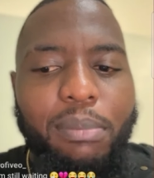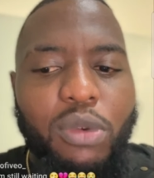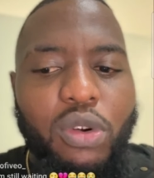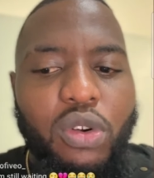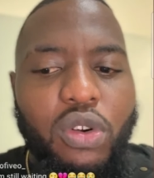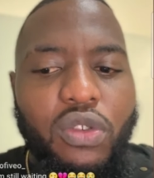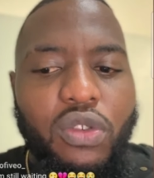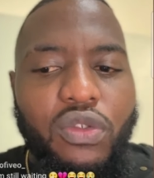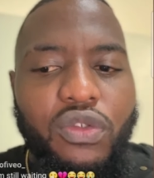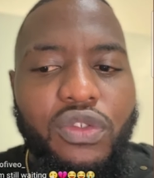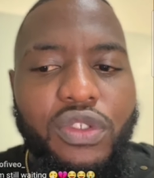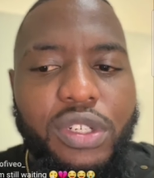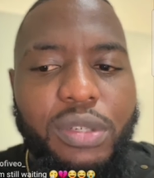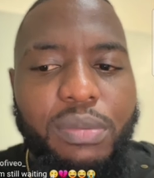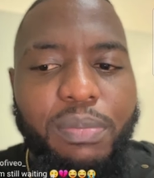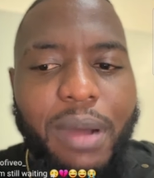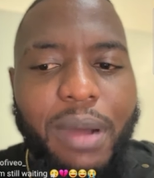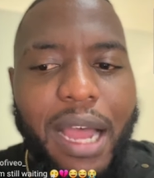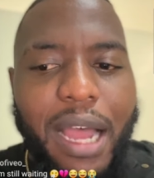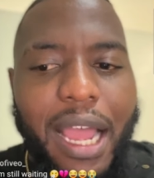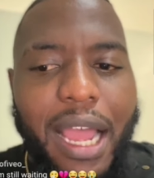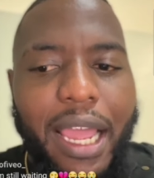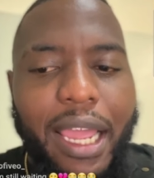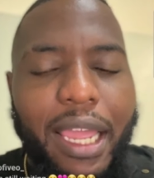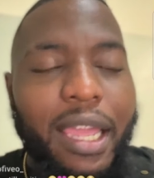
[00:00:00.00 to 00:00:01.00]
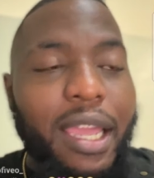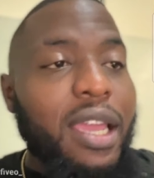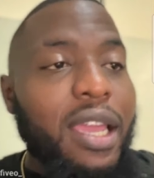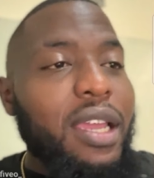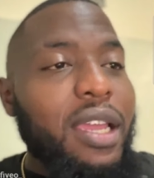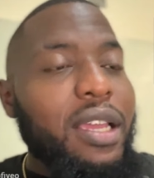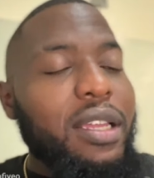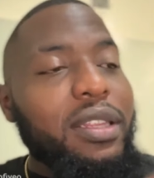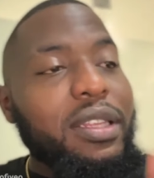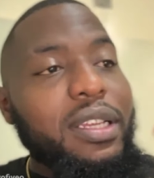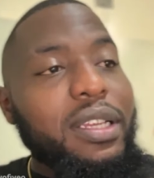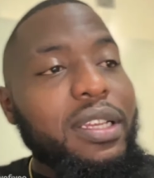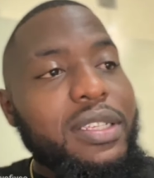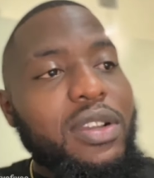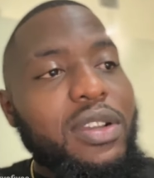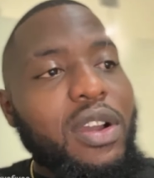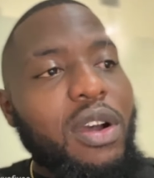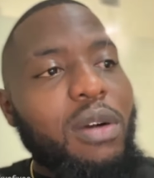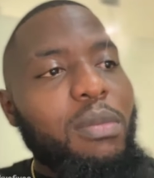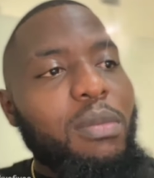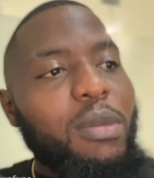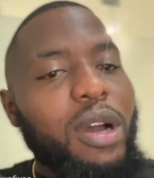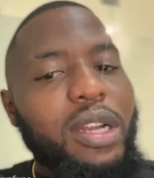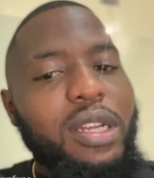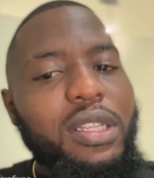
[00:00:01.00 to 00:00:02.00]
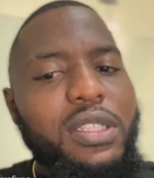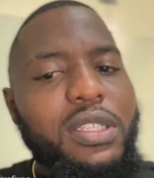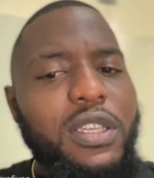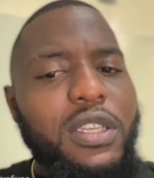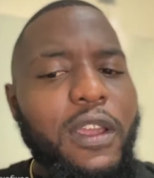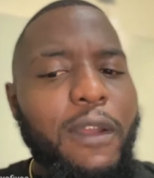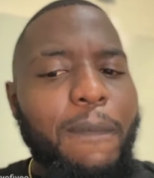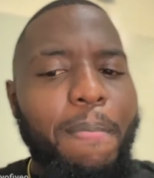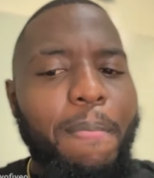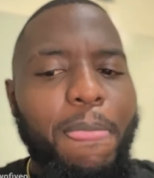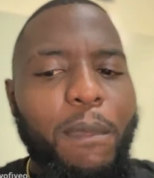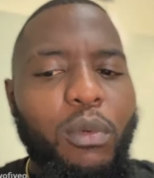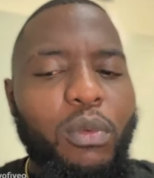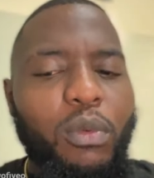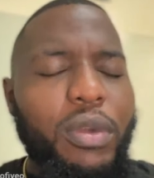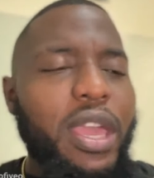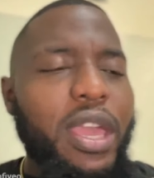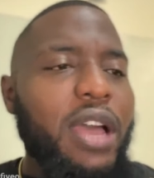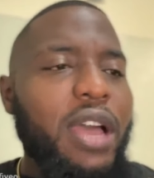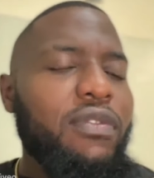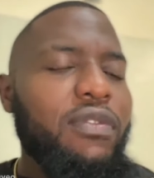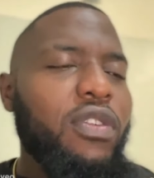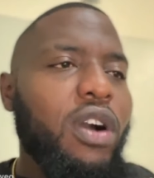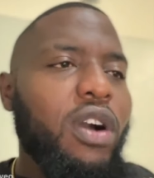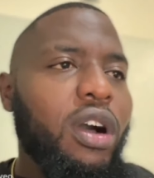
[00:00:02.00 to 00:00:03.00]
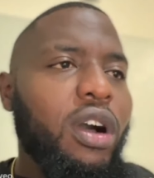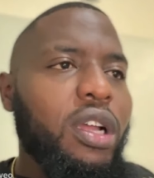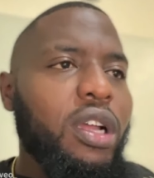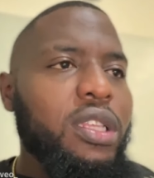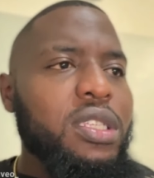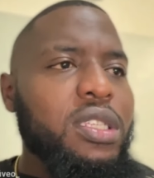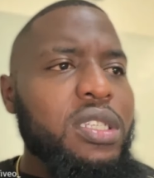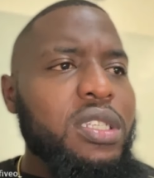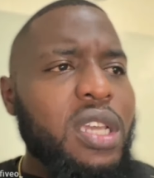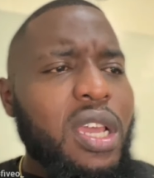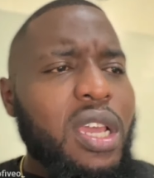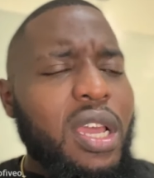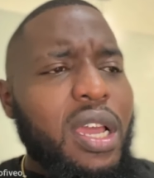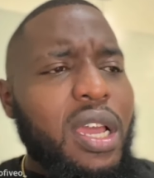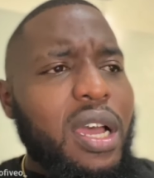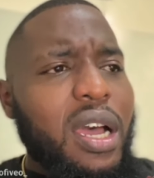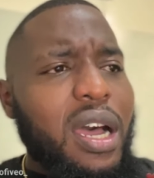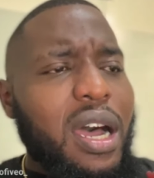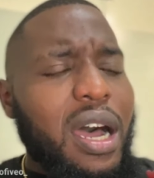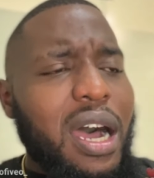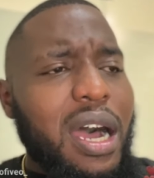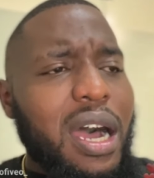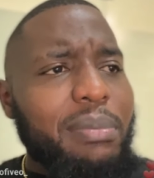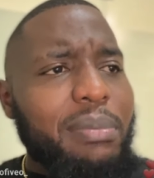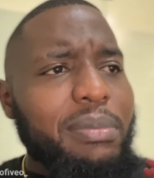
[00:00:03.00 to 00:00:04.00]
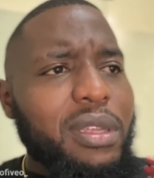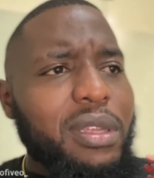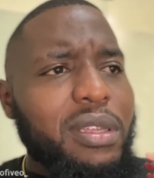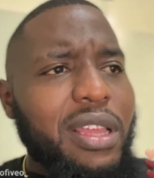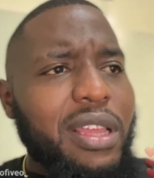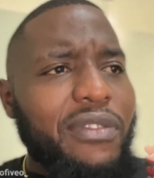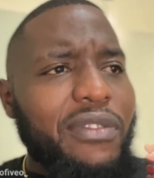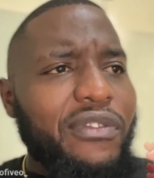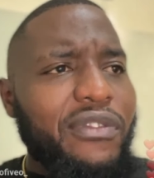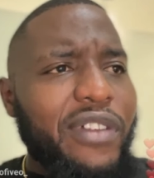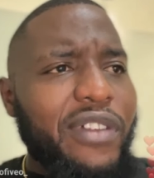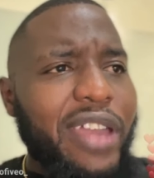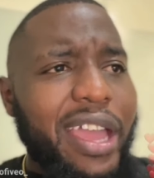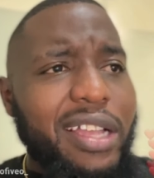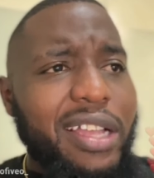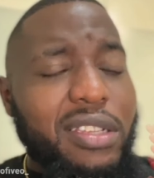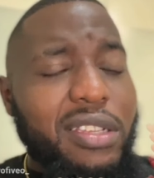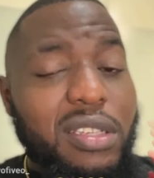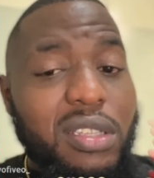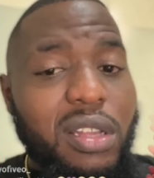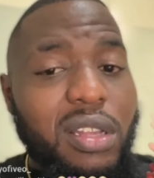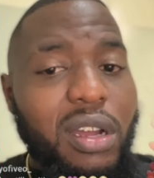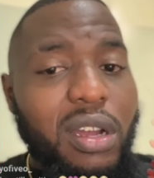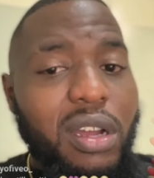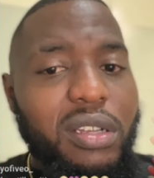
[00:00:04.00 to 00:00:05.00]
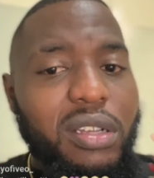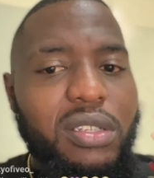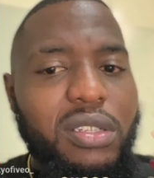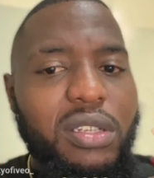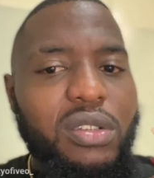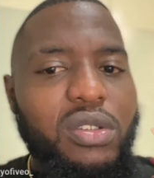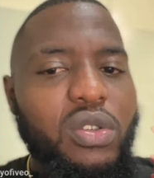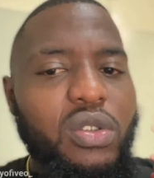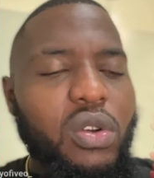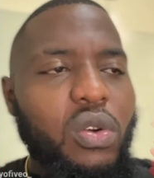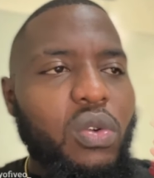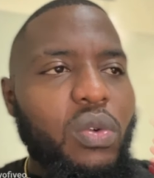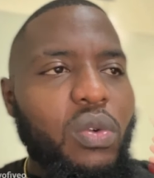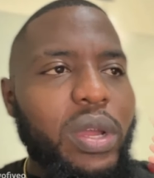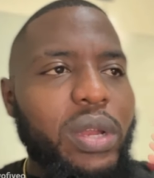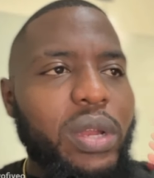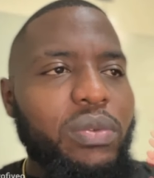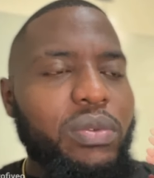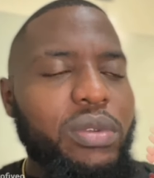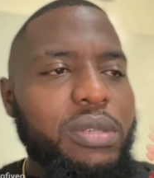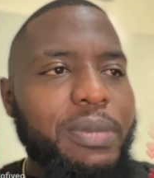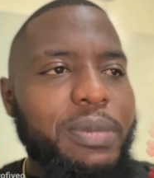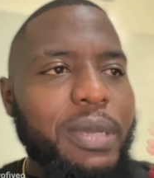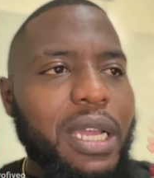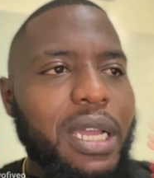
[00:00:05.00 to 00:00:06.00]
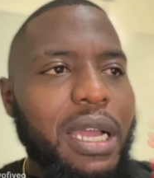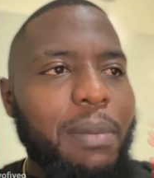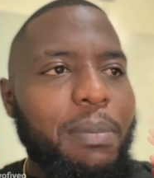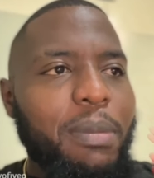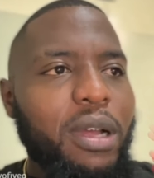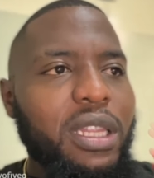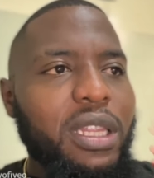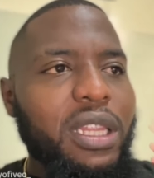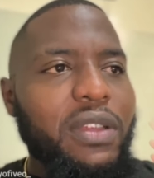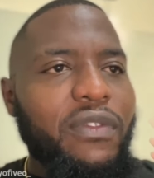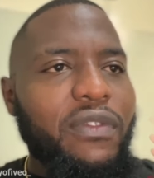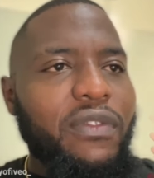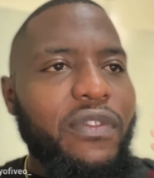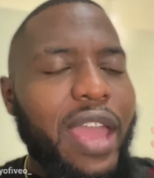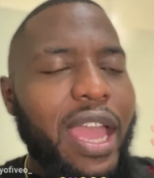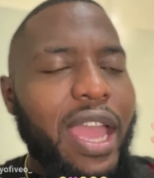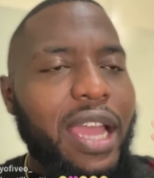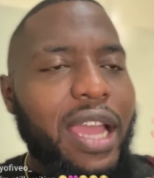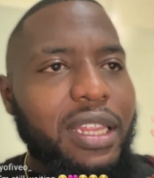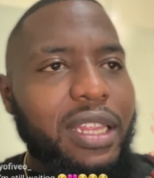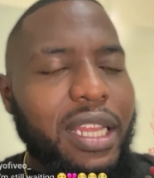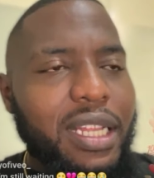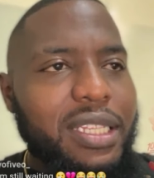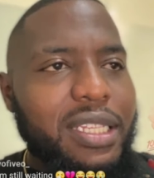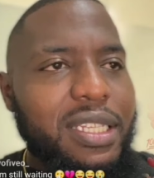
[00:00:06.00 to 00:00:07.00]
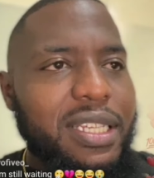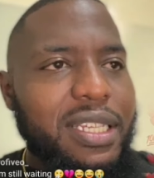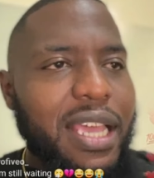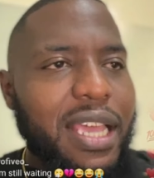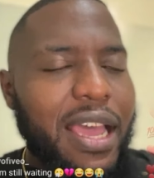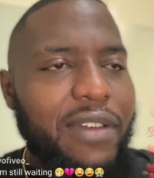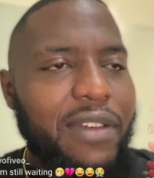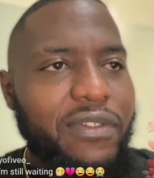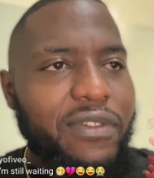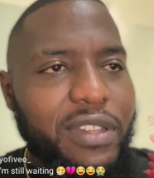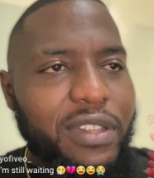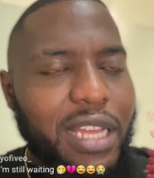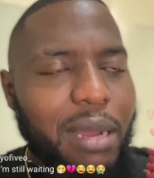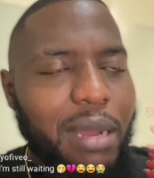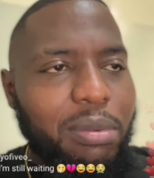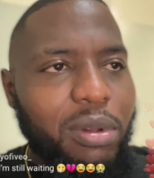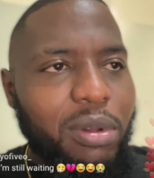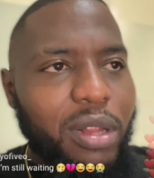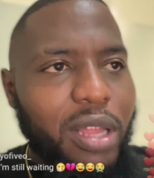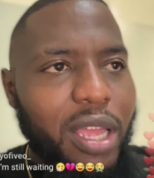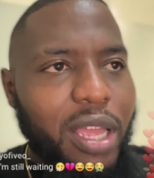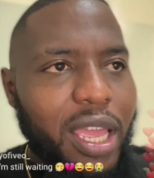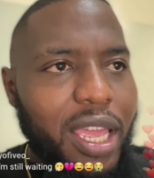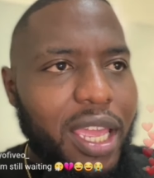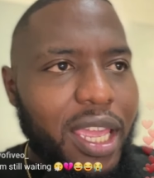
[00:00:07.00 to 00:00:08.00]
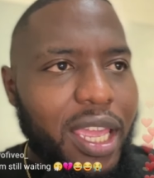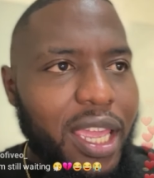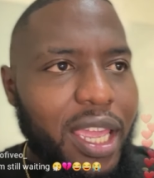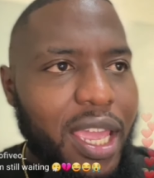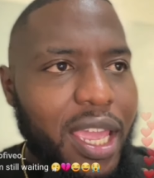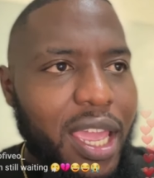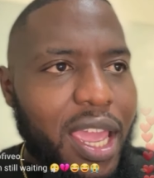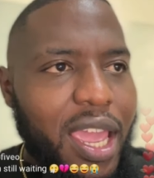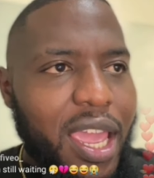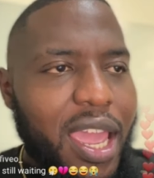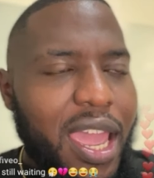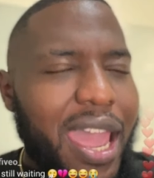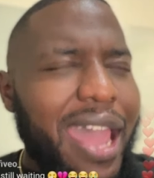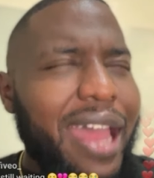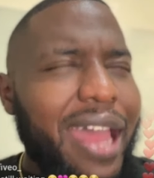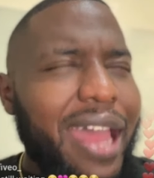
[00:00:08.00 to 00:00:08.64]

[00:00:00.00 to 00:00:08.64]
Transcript: moved by this commodity. We have got the FANG stocks. So when we speak about the FANG, that's FAANG.